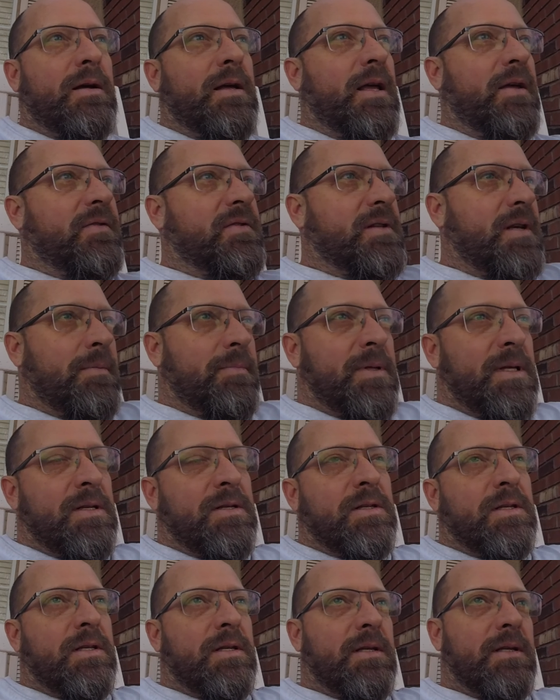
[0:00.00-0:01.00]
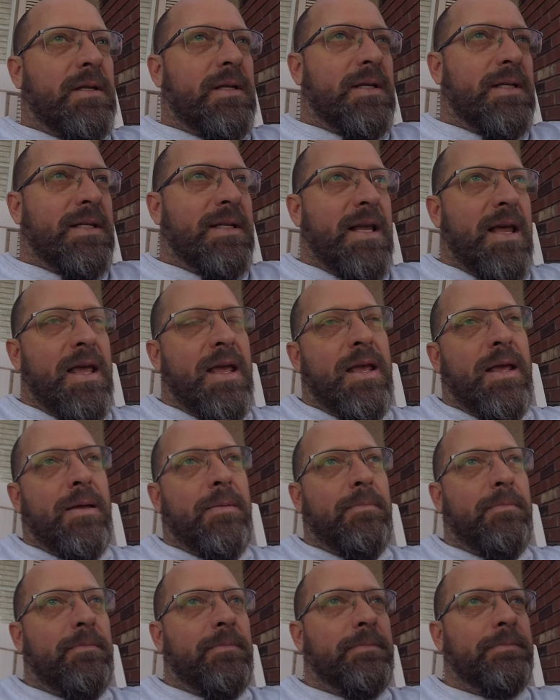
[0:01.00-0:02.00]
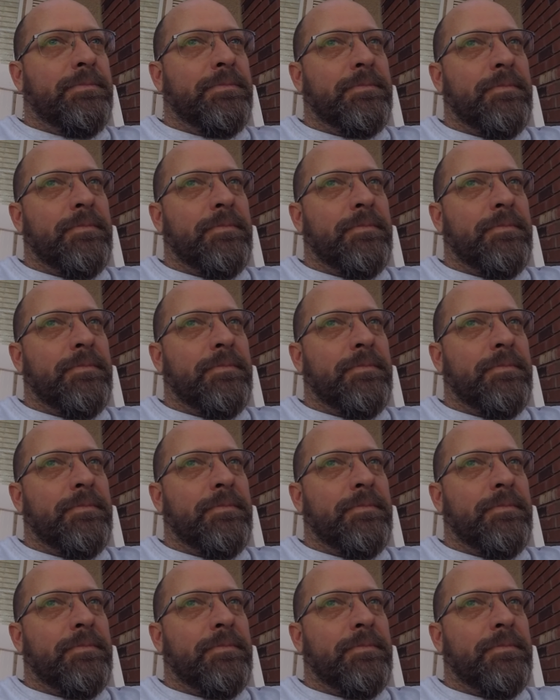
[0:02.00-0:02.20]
if something's the same